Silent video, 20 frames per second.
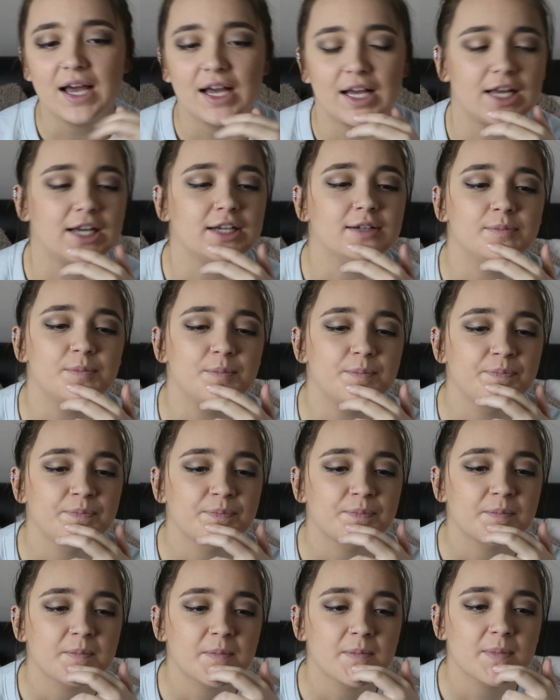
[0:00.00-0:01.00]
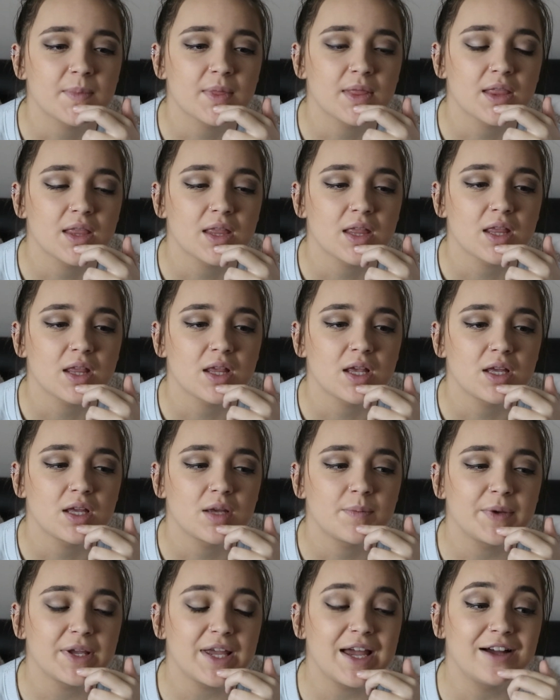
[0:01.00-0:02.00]

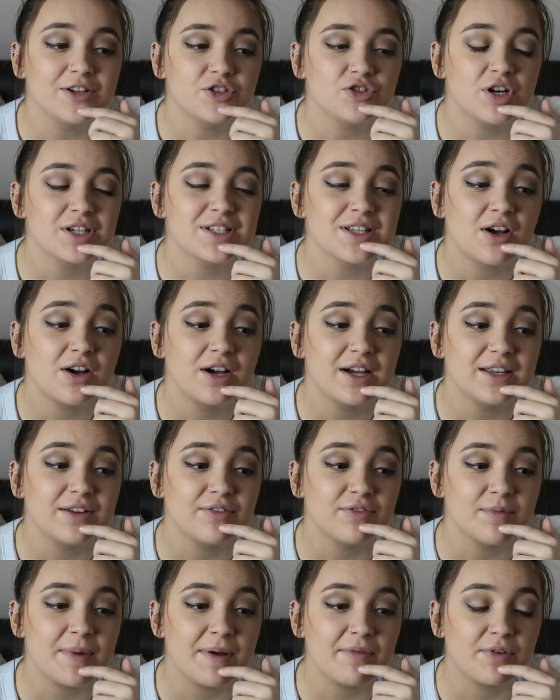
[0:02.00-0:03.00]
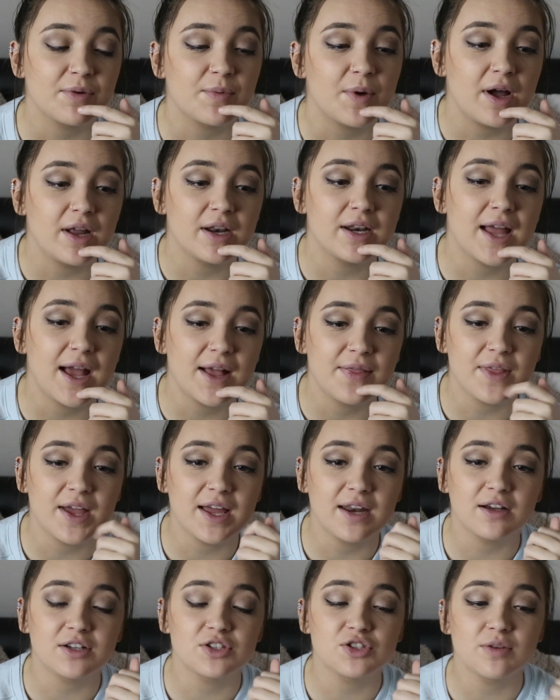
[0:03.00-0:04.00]
But yeah, I tried to hide it from everyone, and
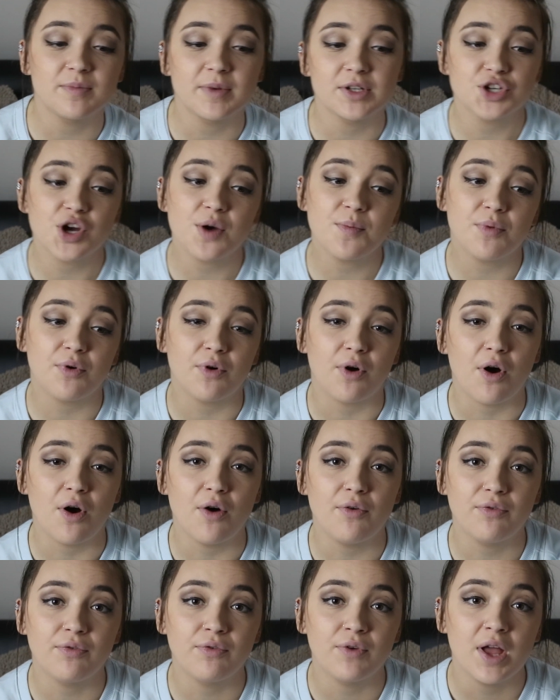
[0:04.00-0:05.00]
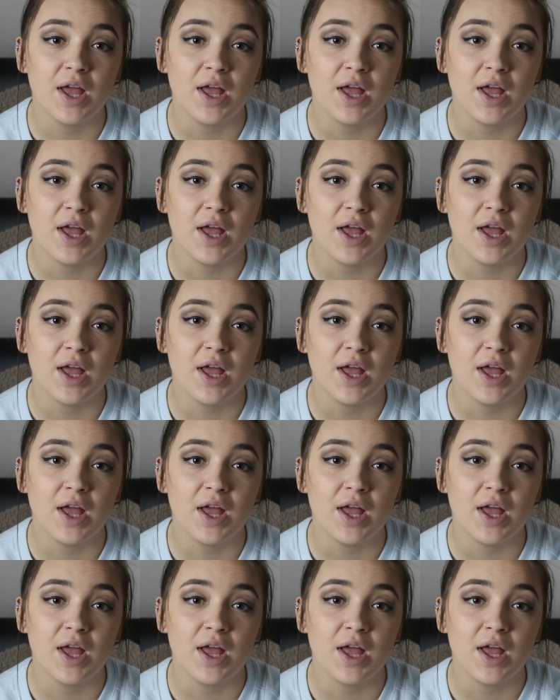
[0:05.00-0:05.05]
then I took my jumper off